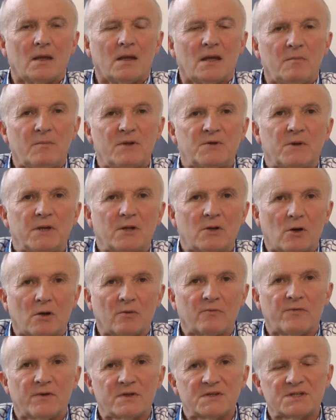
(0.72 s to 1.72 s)
In between
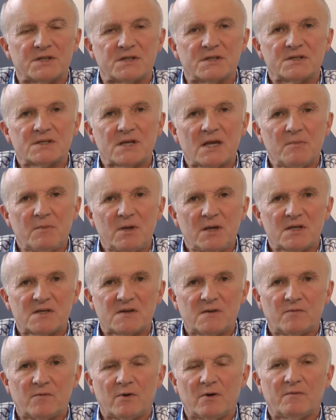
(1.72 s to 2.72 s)
conferences, AMEE
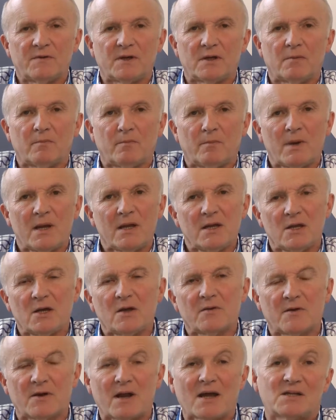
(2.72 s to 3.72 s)
is involved in many
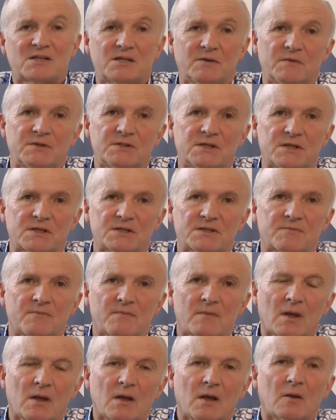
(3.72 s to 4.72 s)
other activities,
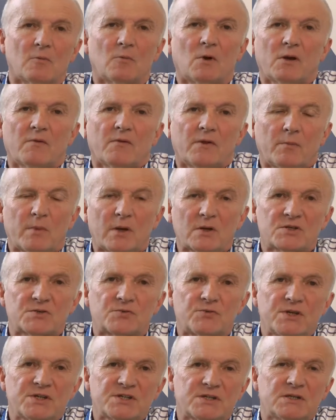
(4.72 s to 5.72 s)
and one of the
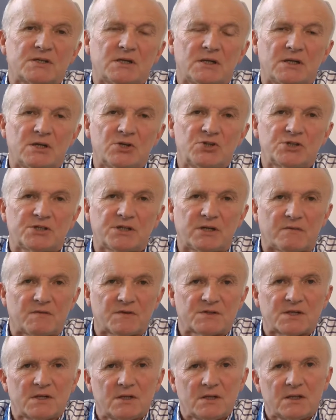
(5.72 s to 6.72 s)
most recent
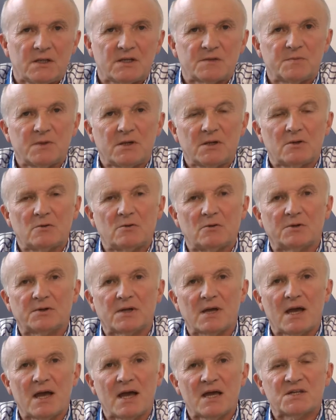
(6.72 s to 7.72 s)
initiatives has been
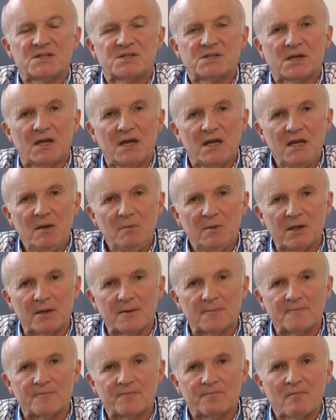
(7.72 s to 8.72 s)
called askAMEE.